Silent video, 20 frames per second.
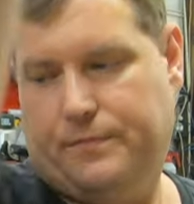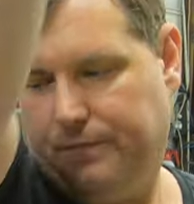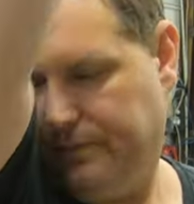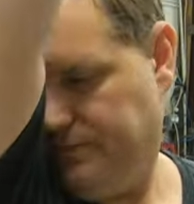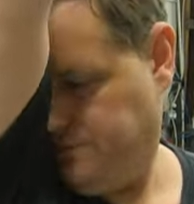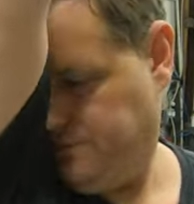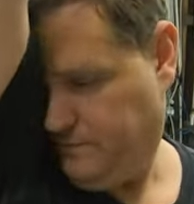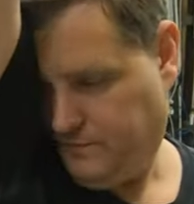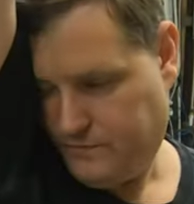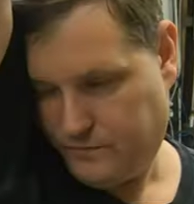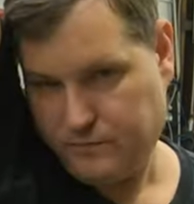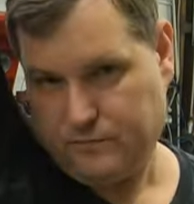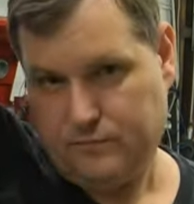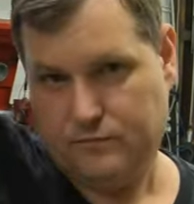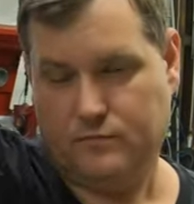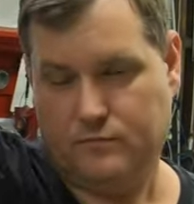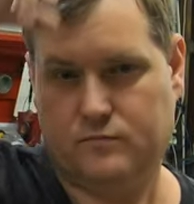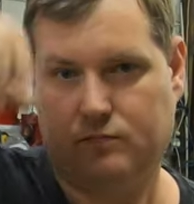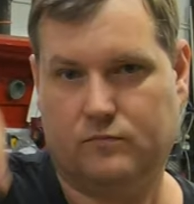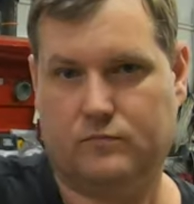
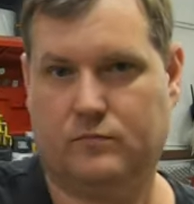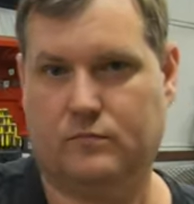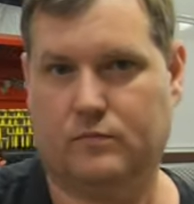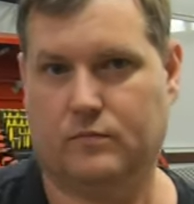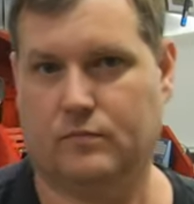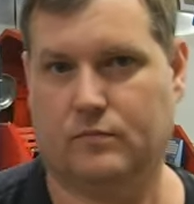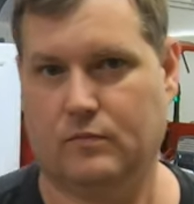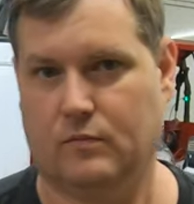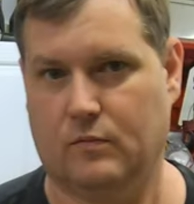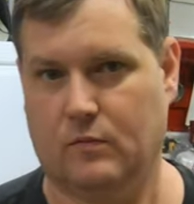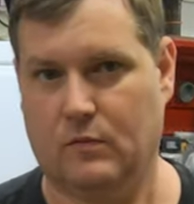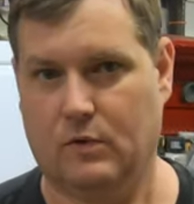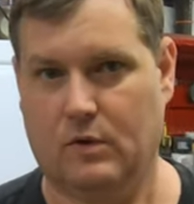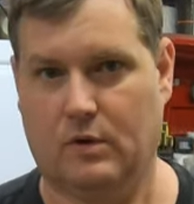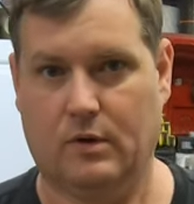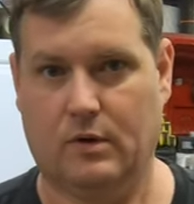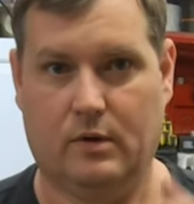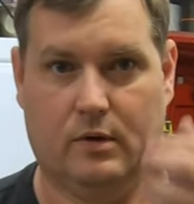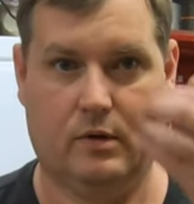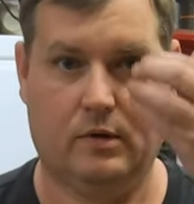
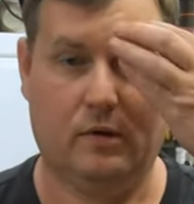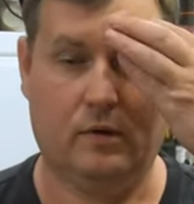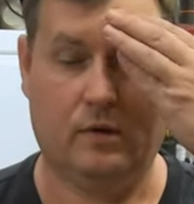(silence)